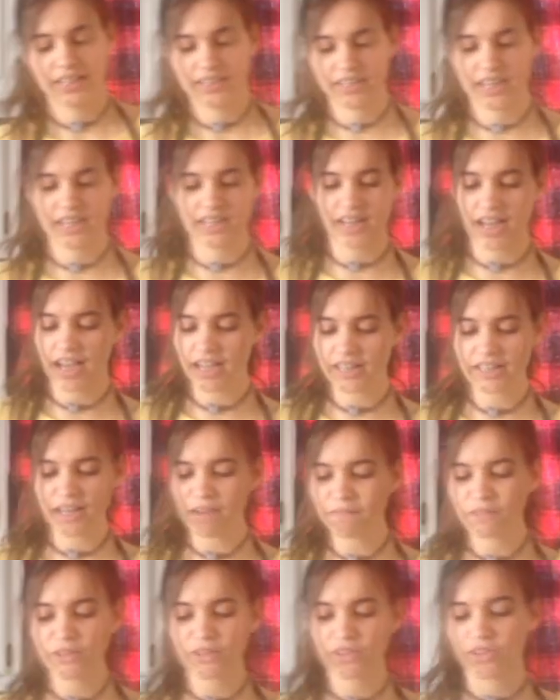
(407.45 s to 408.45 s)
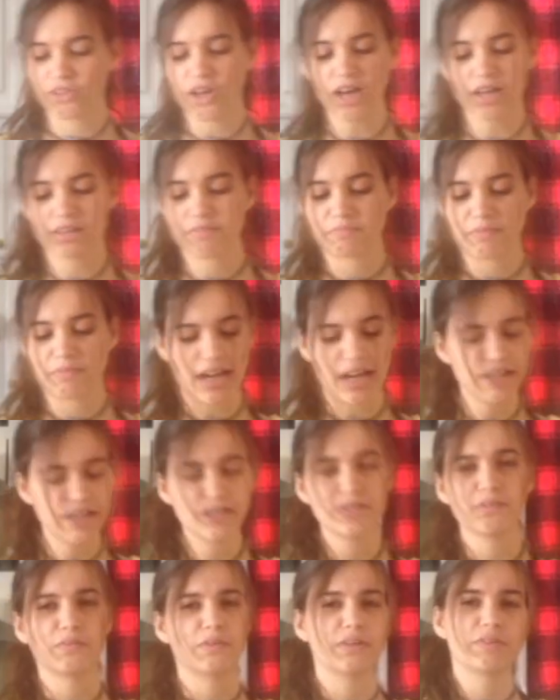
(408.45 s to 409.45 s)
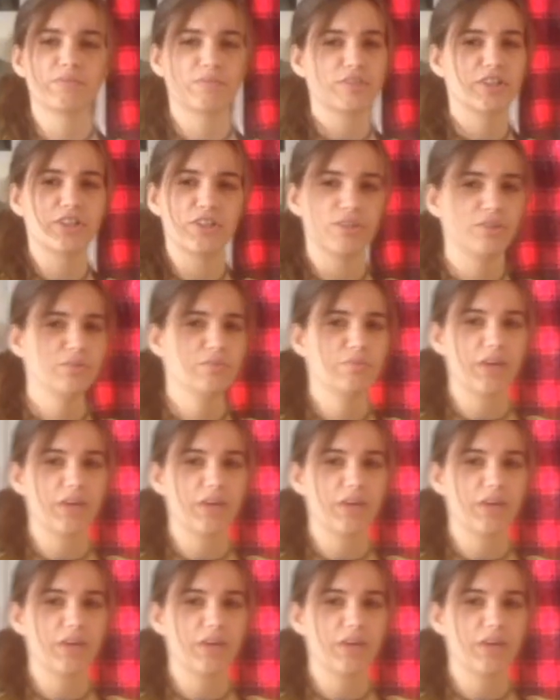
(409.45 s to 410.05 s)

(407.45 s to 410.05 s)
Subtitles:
that I never thought anyone would do